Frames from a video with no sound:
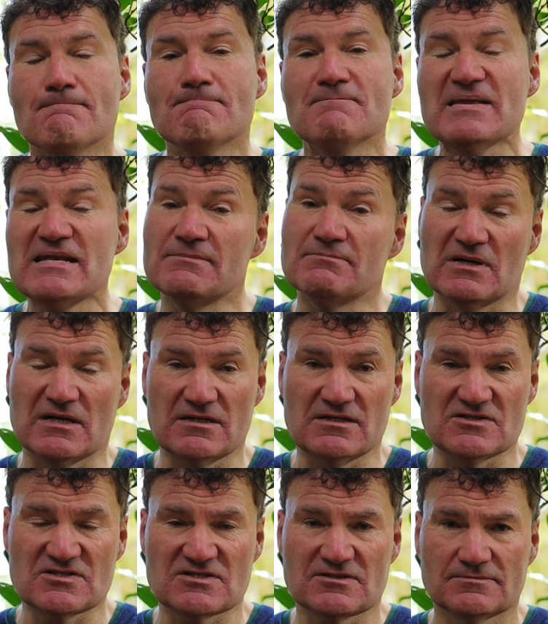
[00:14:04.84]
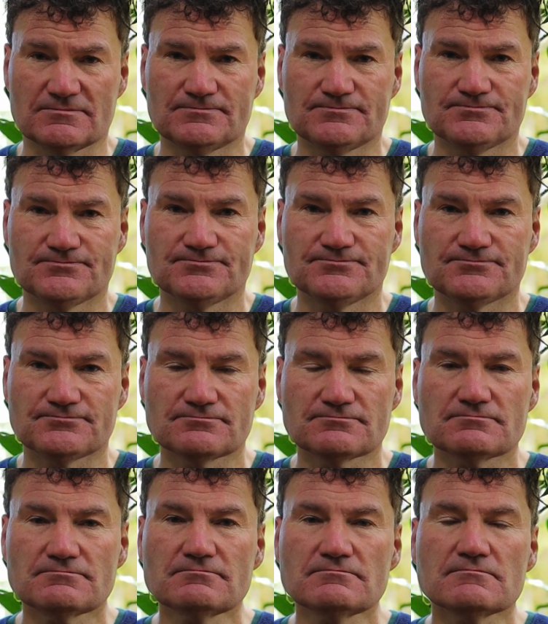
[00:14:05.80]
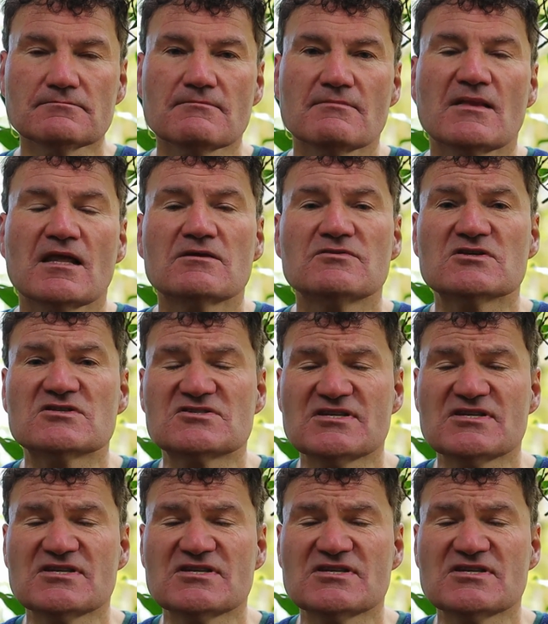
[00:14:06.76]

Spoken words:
minimized. The